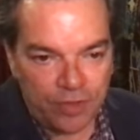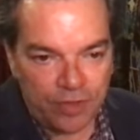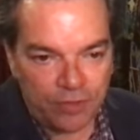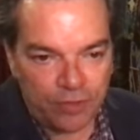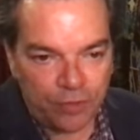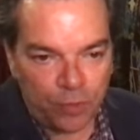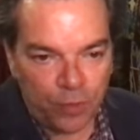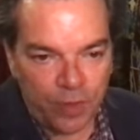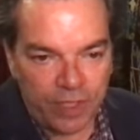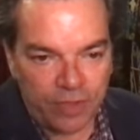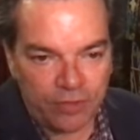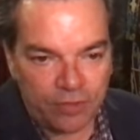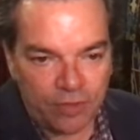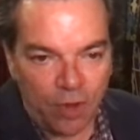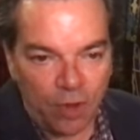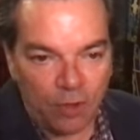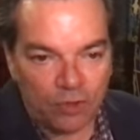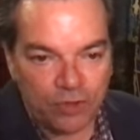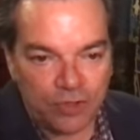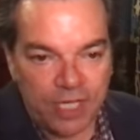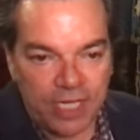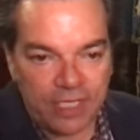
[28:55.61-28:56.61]
this week's.
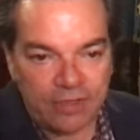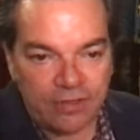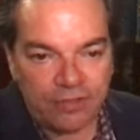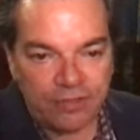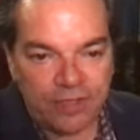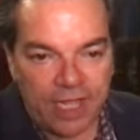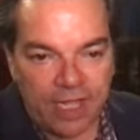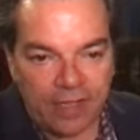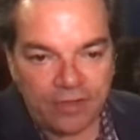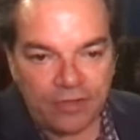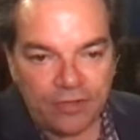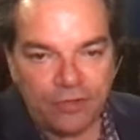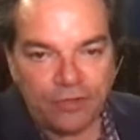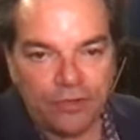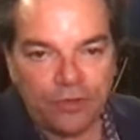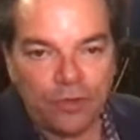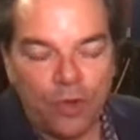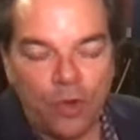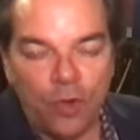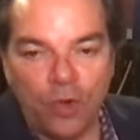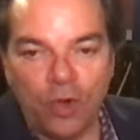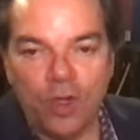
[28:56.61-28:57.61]
Oh, check this out. This is
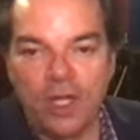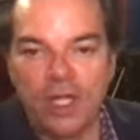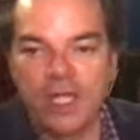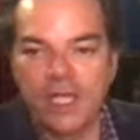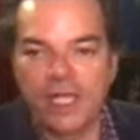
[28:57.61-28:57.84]
cool.